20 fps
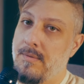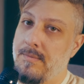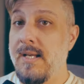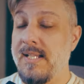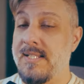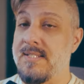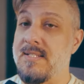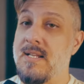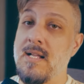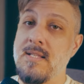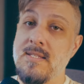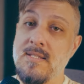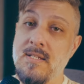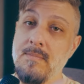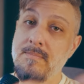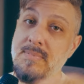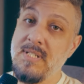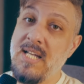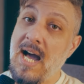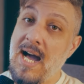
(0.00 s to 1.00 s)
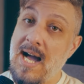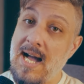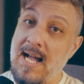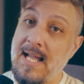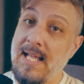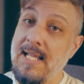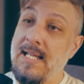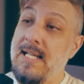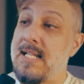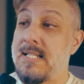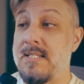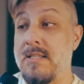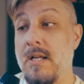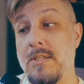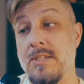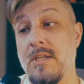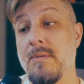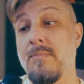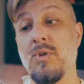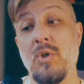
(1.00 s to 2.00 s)
It's not some guy, it's not
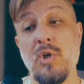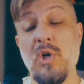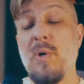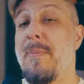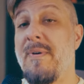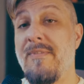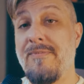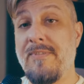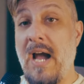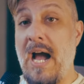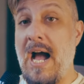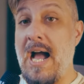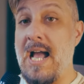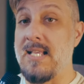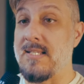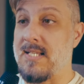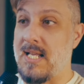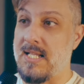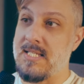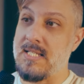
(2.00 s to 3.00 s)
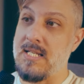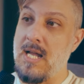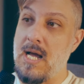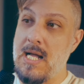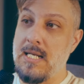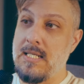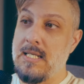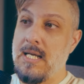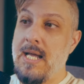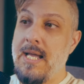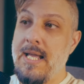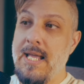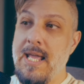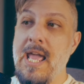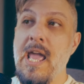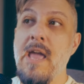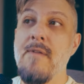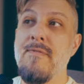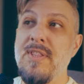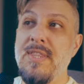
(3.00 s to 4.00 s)
some group of guys, it's not
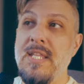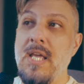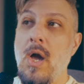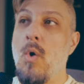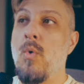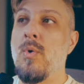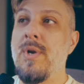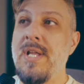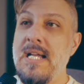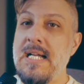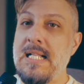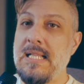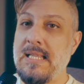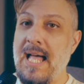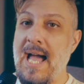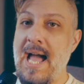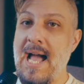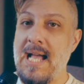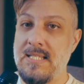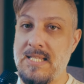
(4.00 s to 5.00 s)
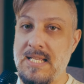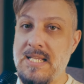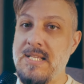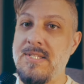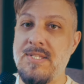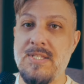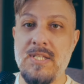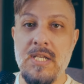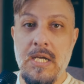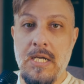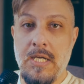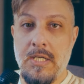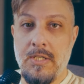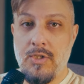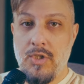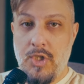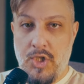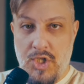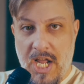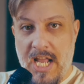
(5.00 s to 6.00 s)
even the owning class's
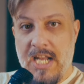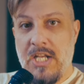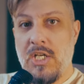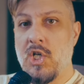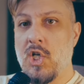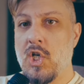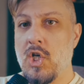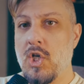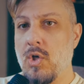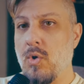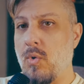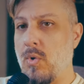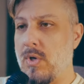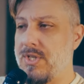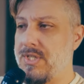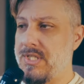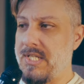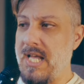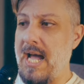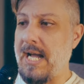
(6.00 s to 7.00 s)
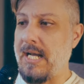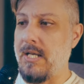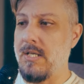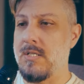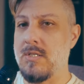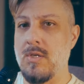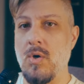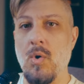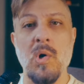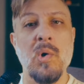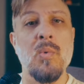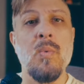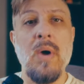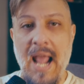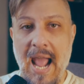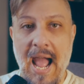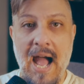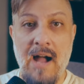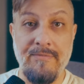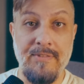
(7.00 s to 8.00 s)
gender or sex or what
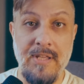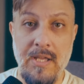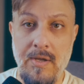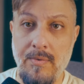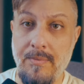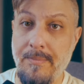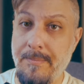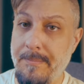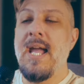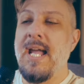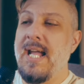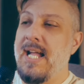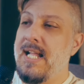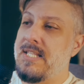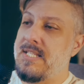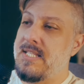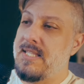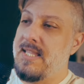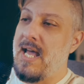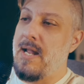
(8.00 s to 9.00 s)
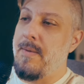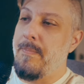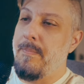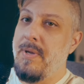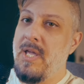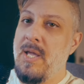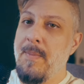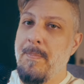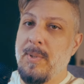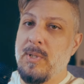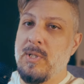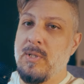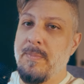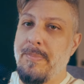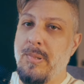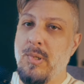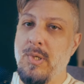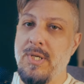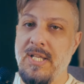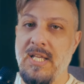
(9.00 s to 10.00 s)
have you. It's that people are
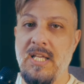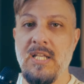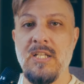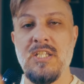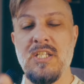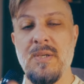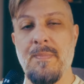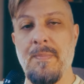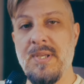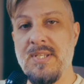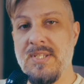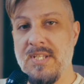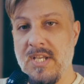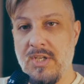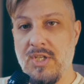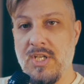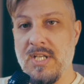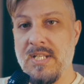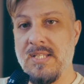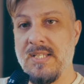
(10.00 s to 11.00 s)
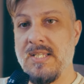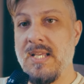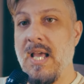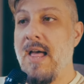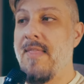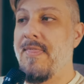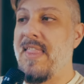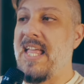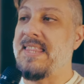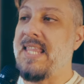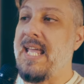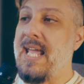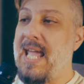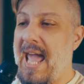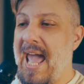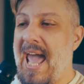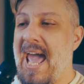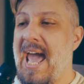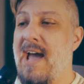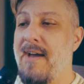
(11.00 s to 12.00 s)
put into positions that they
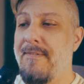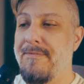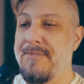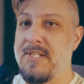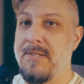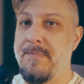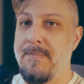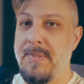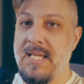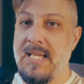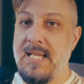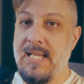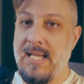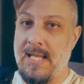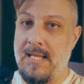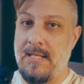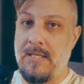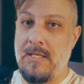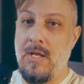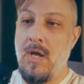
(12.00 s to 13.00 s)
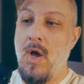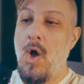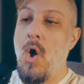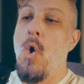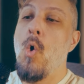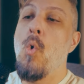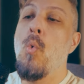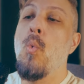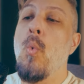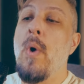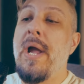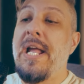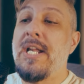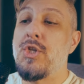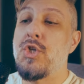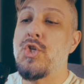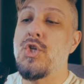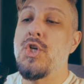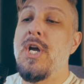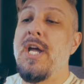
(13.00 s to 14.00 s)
have to be in,
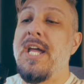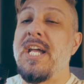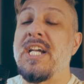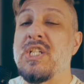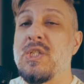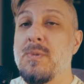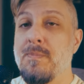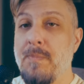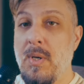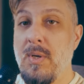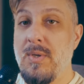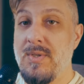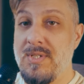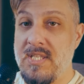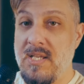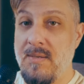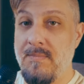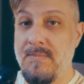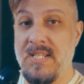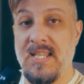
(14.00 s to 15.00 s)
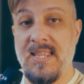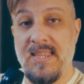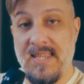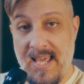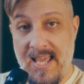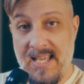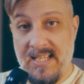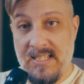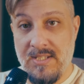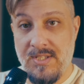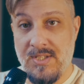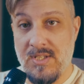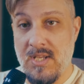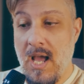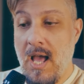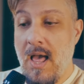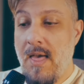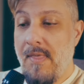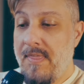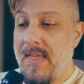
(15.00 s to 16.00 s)
which expose them to things
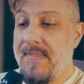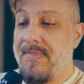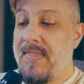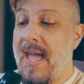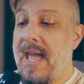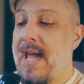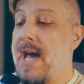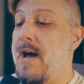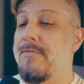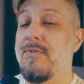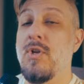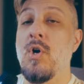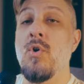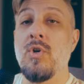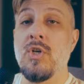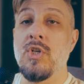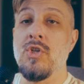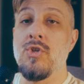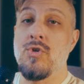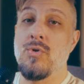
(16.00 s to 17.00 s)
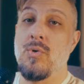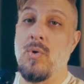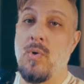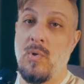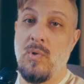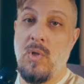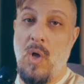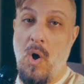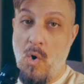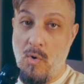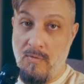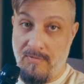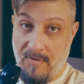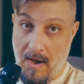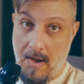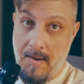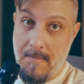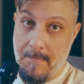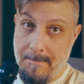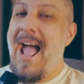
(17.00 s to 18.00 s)
that they have no control
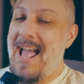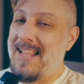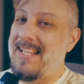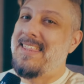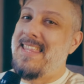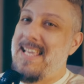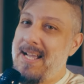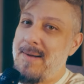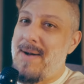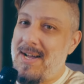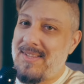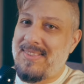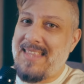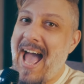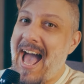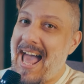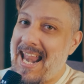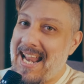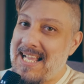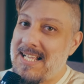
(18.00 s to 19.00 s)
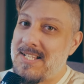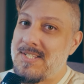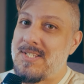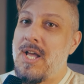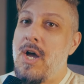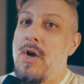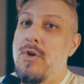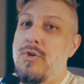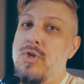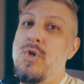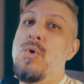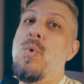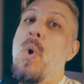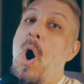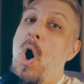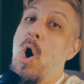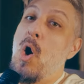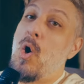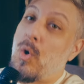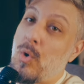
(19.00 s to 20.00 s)
over. And the thing about that is, to
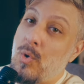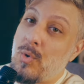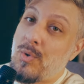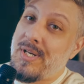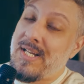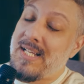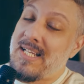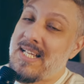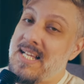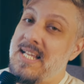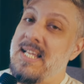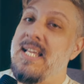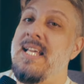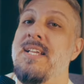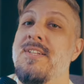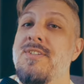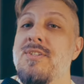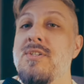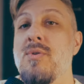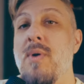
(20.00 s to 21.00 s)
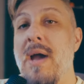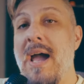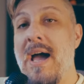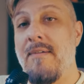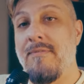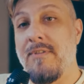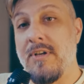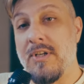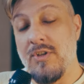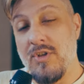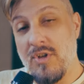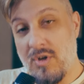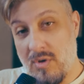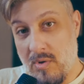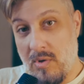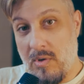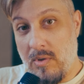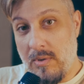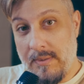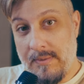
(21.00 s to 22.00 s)
own is to have
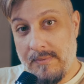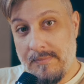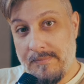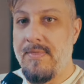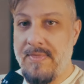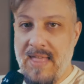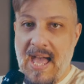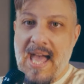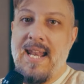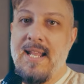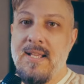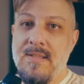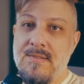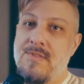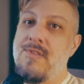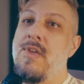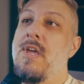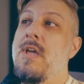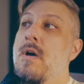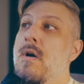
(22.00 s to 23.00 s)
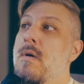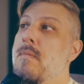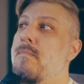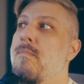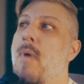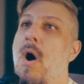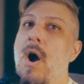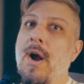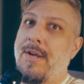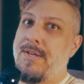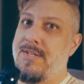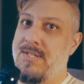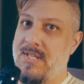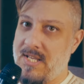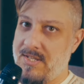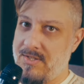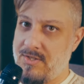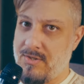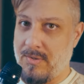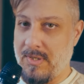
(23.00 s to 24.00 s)
control. That is the
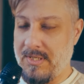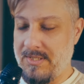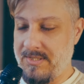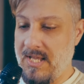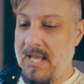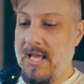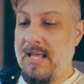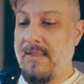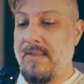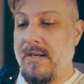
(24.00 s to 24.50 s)
Marxist critique.